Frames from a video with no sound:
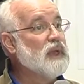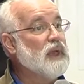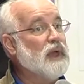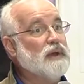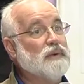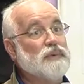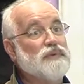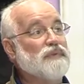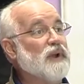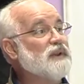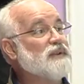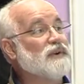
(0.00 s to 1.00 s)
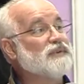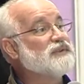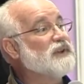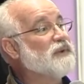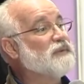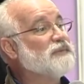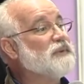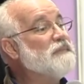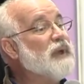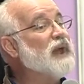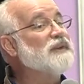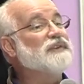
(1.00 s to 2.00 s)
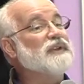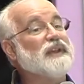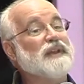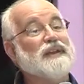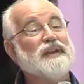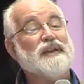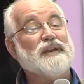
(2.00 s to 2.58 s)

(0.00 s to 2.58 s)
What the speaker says: How do we find ourselves imagining